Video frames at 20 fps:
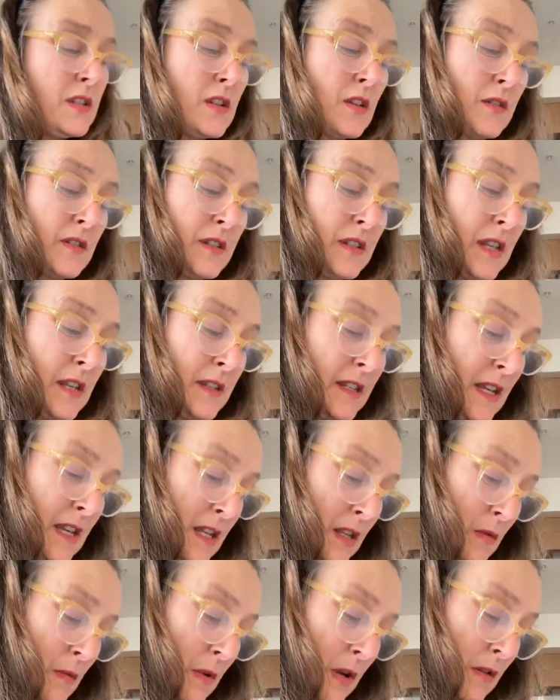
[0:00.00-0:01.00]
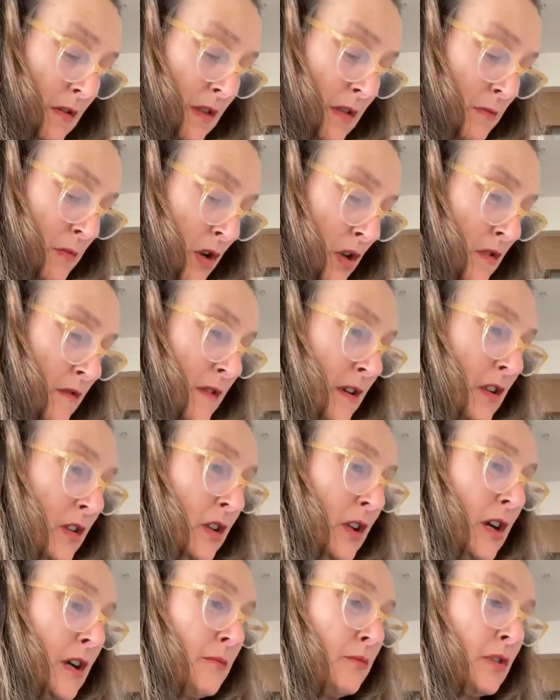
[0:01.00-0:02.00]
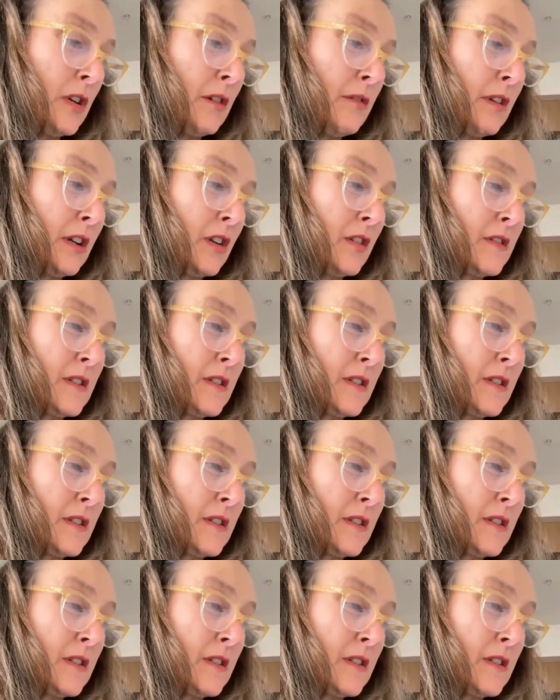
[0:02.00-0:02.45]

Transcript: So it says here that we're in the Monaval Library